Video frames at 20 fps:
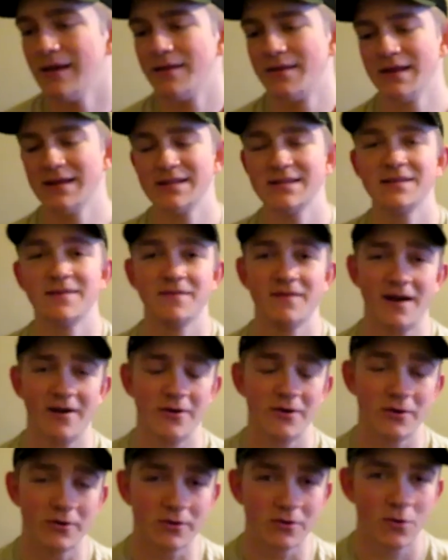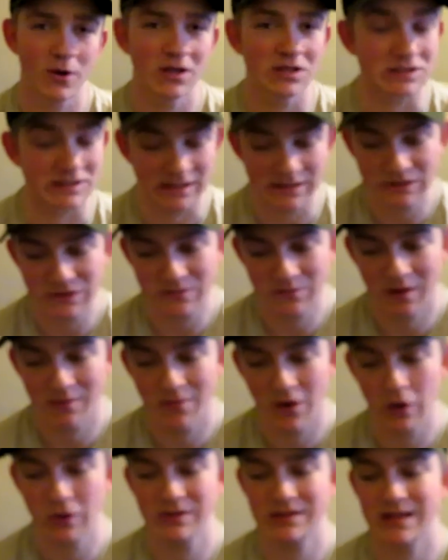this is a very good question. This is my
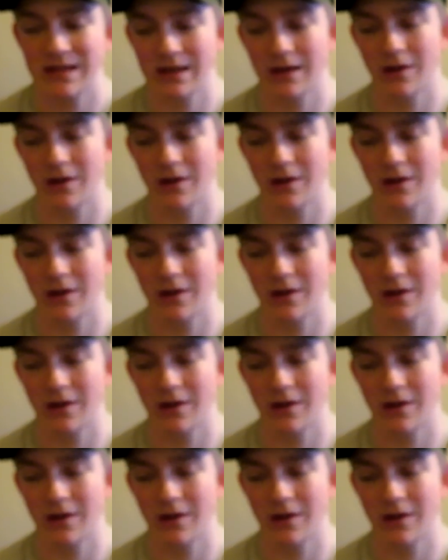most